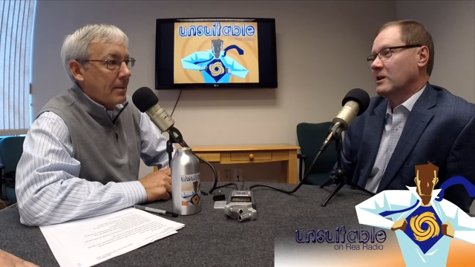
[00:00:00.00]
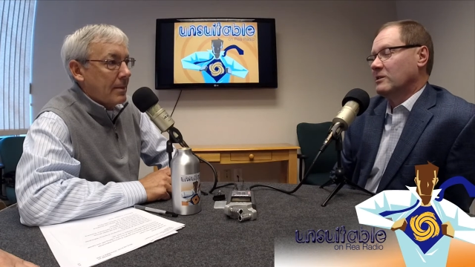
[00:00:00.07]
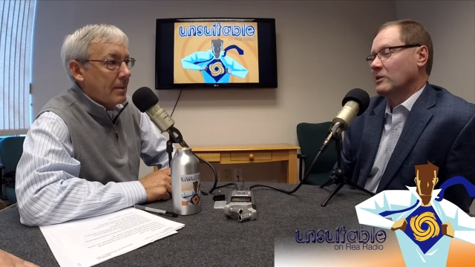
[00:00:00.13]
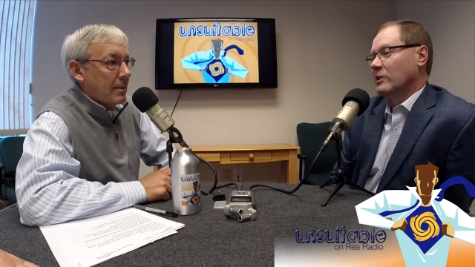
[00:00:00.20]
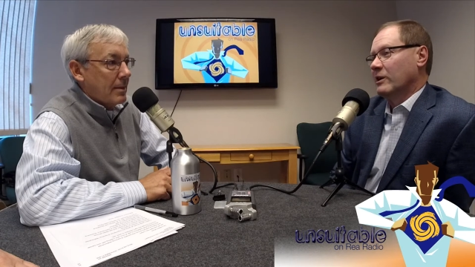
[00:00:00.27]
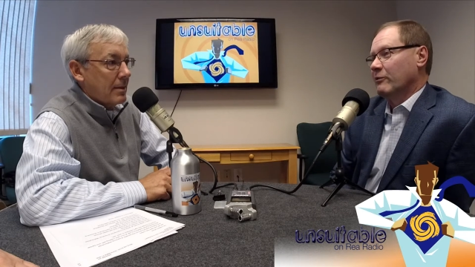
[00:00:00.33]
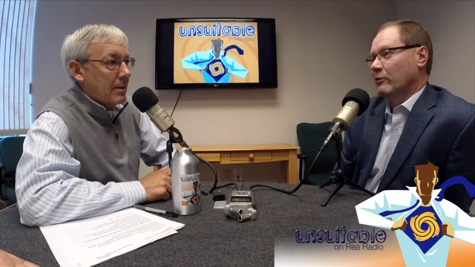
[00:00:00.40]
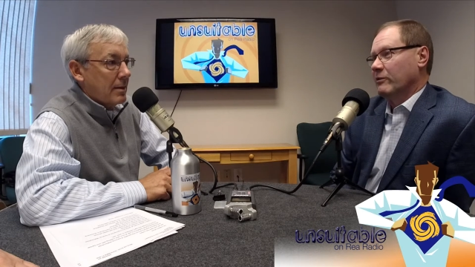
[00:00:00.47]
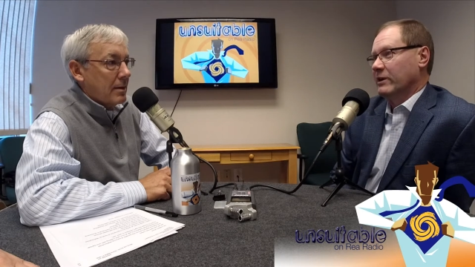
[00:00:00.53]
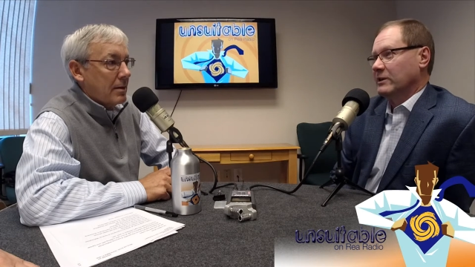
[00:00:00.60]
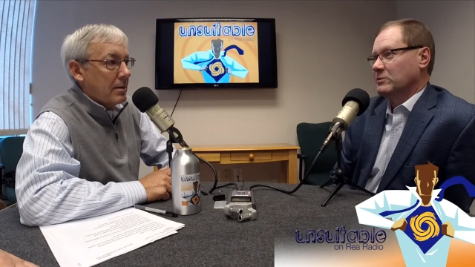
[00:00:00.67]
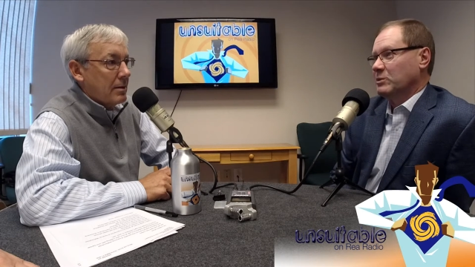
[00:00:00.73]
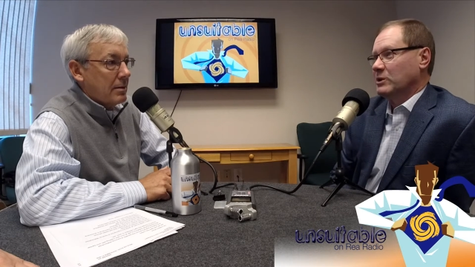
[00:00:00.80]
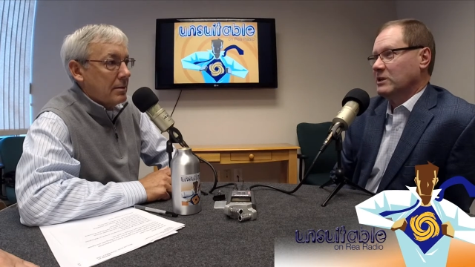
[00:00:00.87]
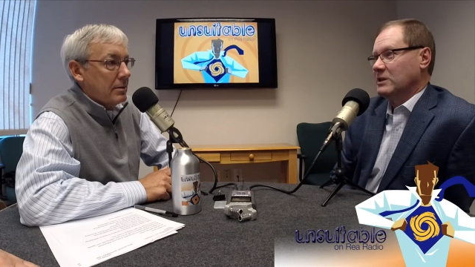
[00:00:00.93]
Speaker 1: the level of
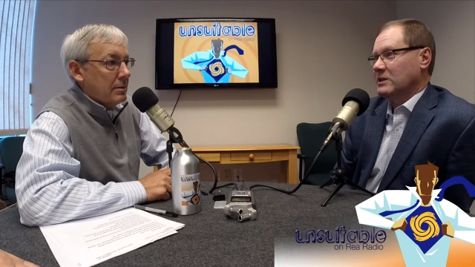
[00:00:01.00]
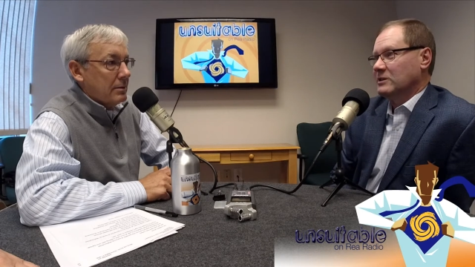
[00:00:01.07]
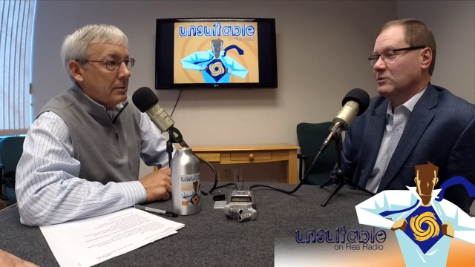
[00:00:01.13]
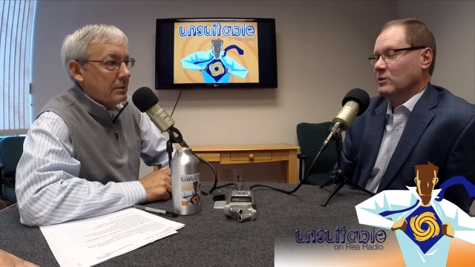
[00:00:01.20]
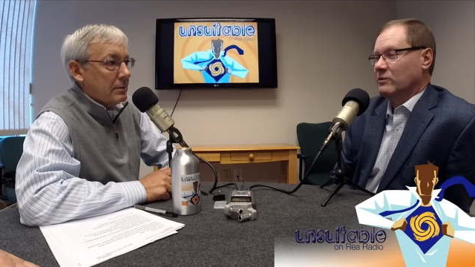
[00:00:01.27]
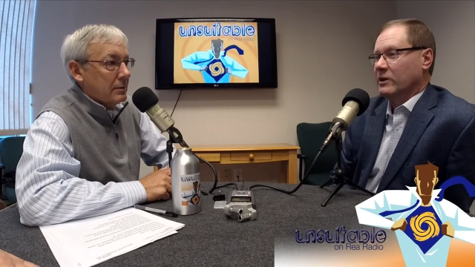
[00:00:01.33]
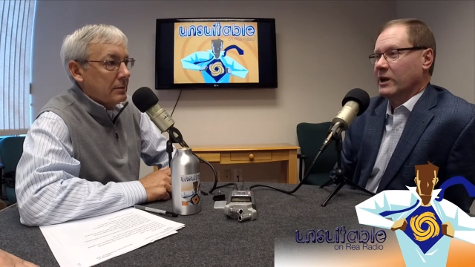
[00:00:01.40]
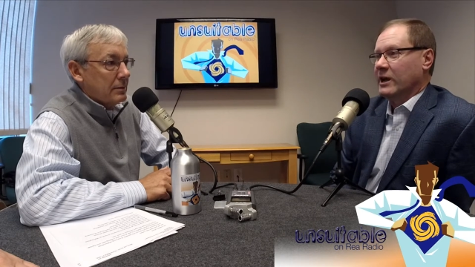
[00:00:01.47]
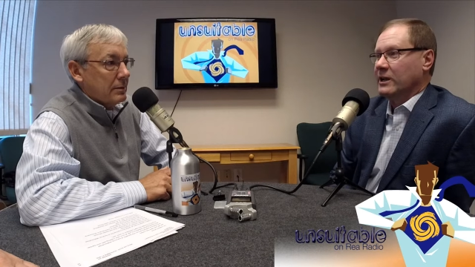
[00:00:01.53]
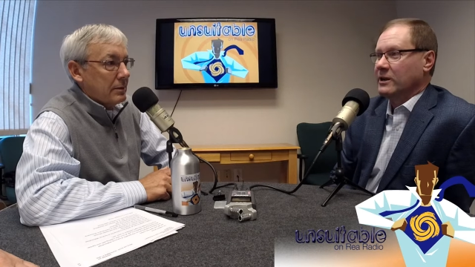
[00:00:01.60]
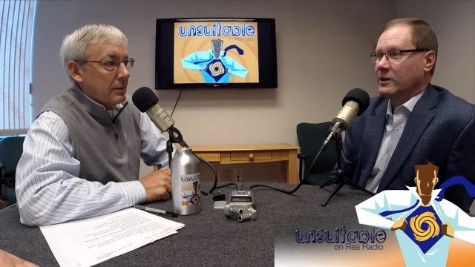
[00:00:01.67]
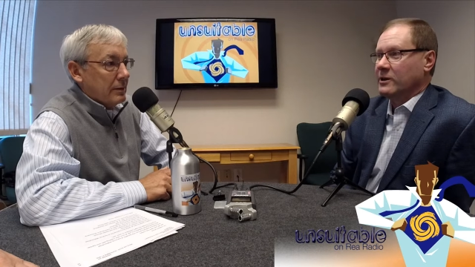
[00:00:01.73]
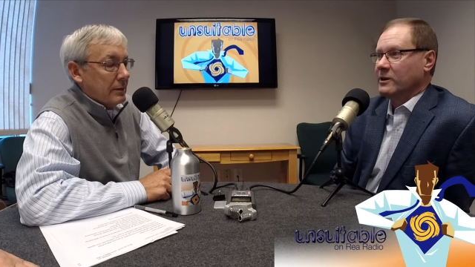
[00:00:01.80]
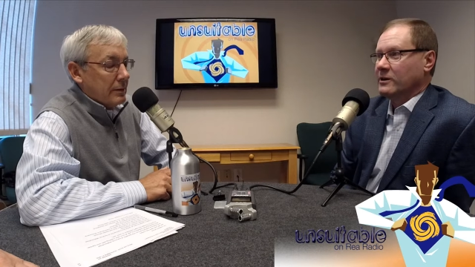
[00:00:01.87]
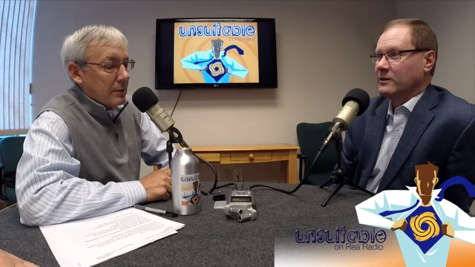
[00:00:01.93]
expertise we've got
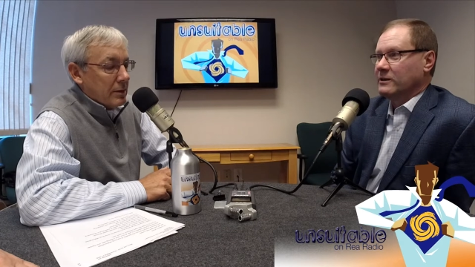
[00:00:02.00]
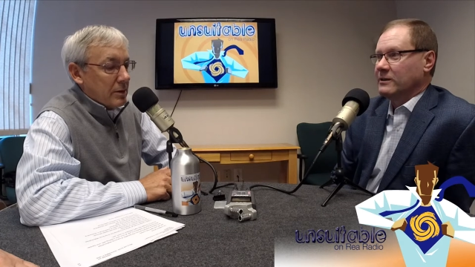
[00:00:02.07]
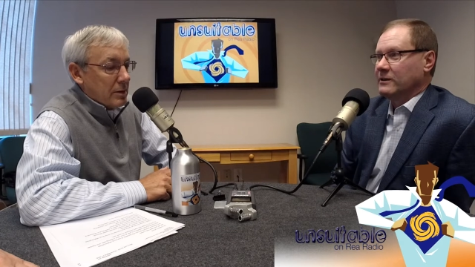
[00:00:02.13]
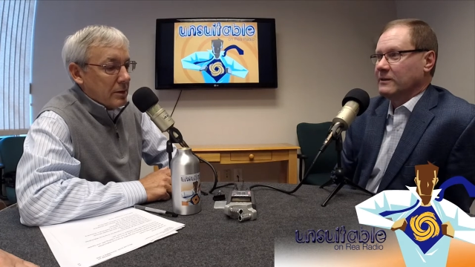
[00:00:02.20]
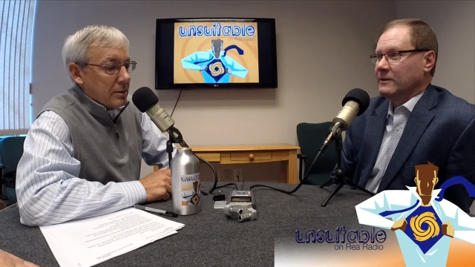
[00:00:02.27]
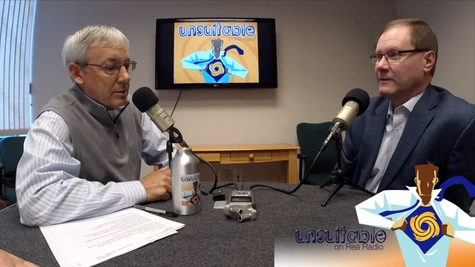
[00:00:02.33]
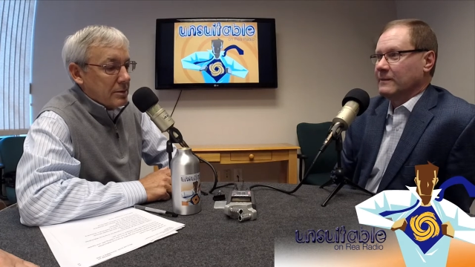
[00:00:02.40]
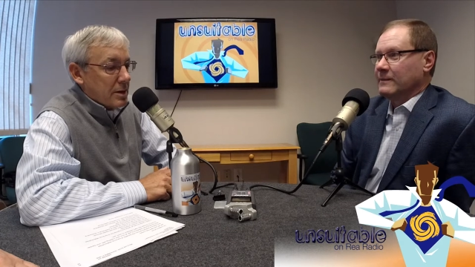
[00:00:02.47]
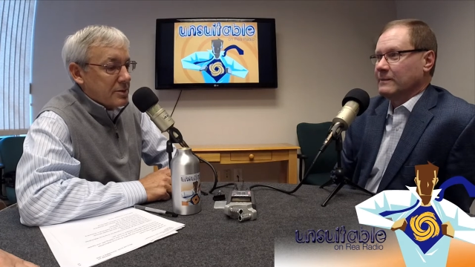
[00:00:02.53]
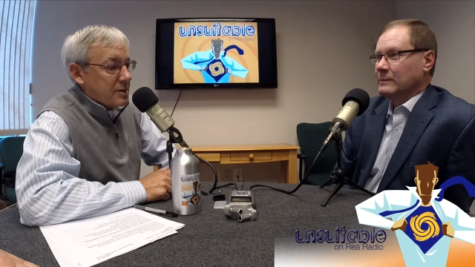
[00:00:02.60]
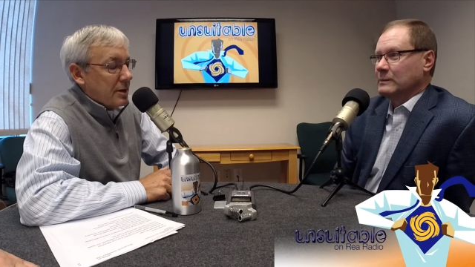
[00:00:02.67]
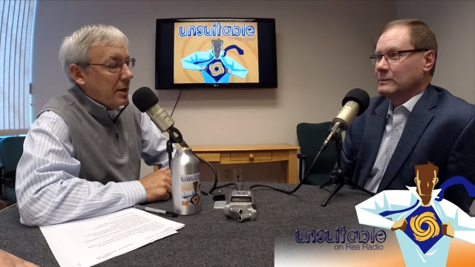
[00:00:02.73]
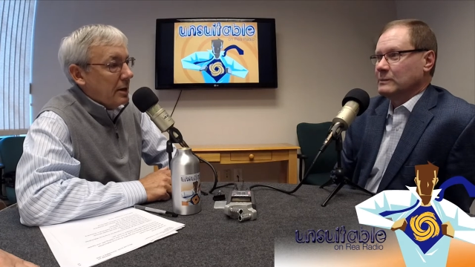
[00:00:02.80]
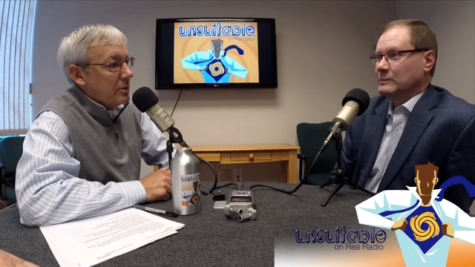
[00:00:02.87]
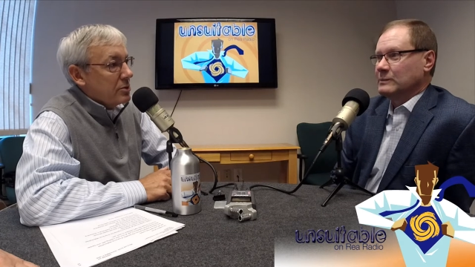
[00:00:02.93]
here. Does
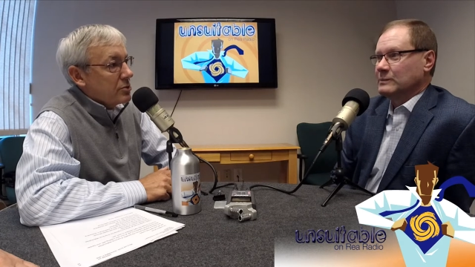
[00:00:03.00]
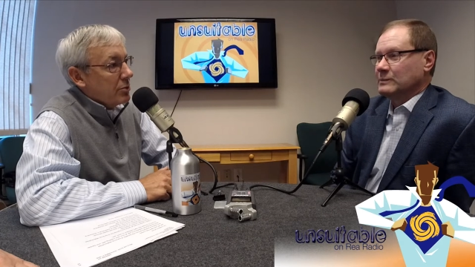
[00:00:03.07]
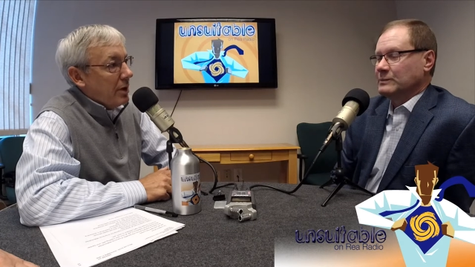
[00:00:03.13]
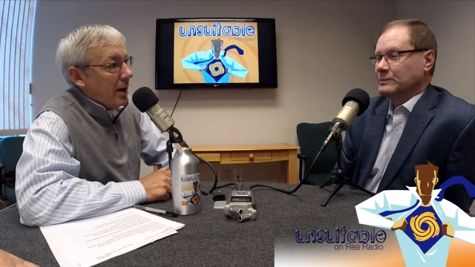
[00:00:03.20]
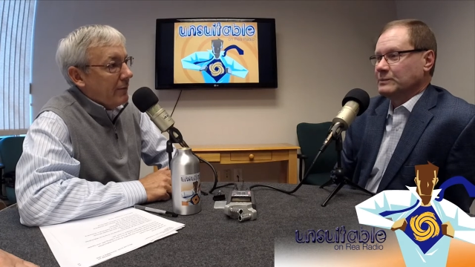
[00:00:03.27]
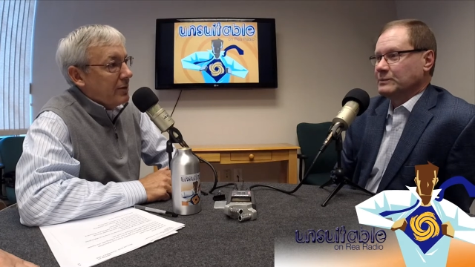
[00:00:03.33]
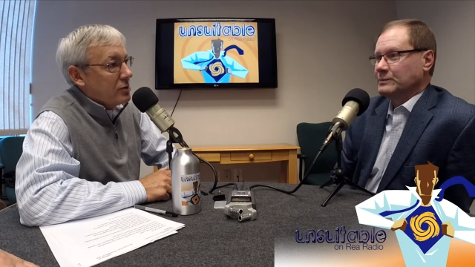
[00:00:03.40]
the industry have a